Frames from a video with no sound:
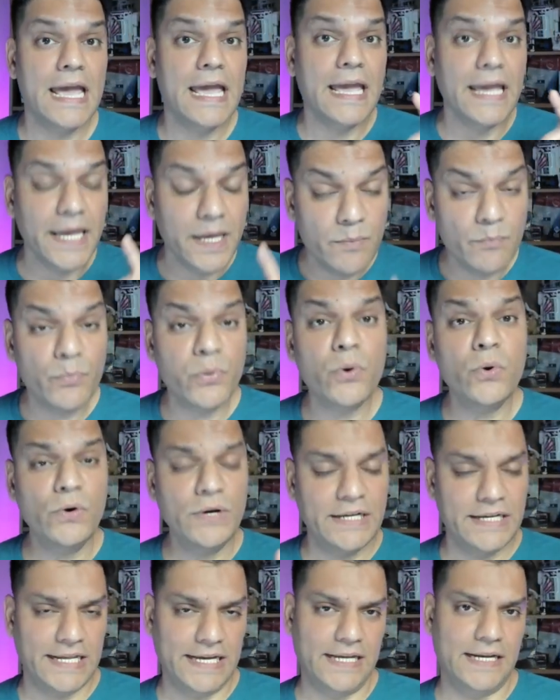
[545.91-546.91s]

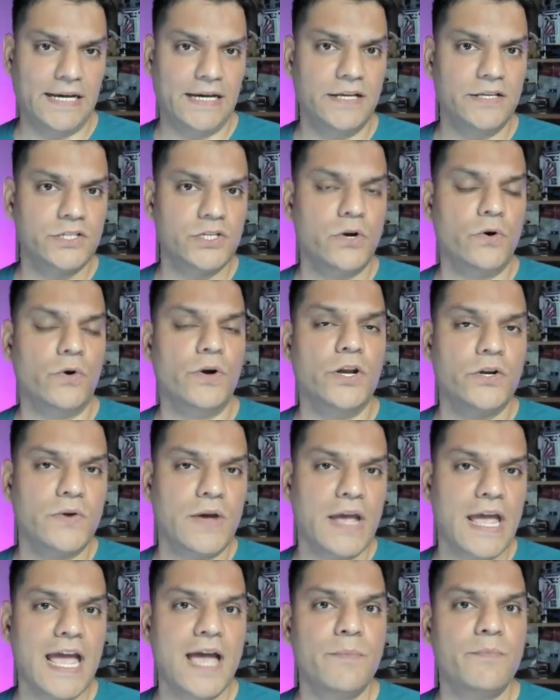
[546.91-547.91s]
Import data is going to
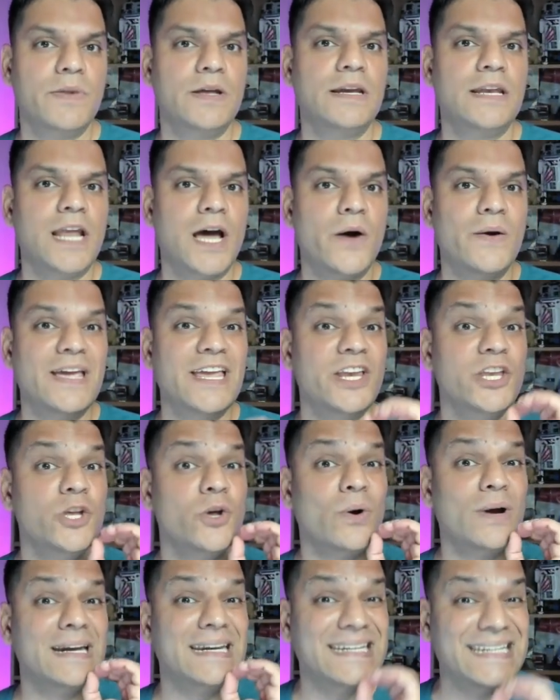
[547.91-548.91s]
happen now in
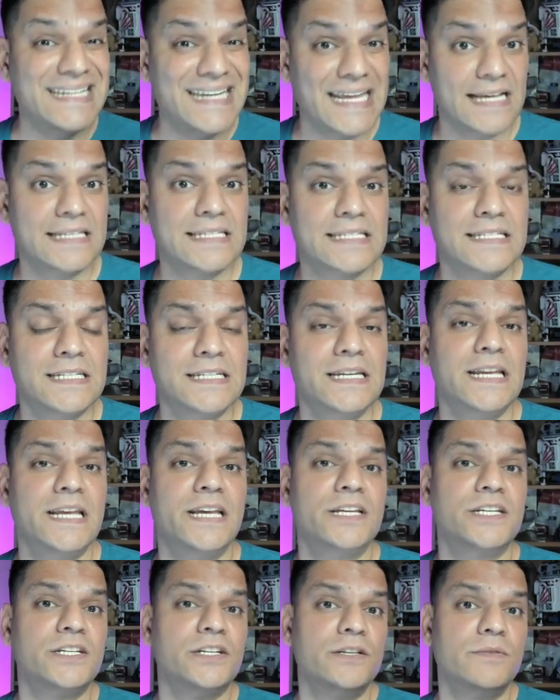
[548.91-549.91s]
your
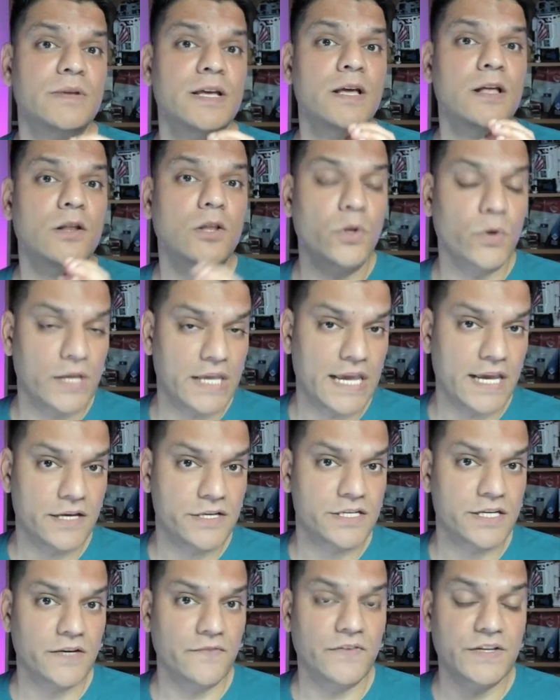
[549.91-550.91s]
destination location,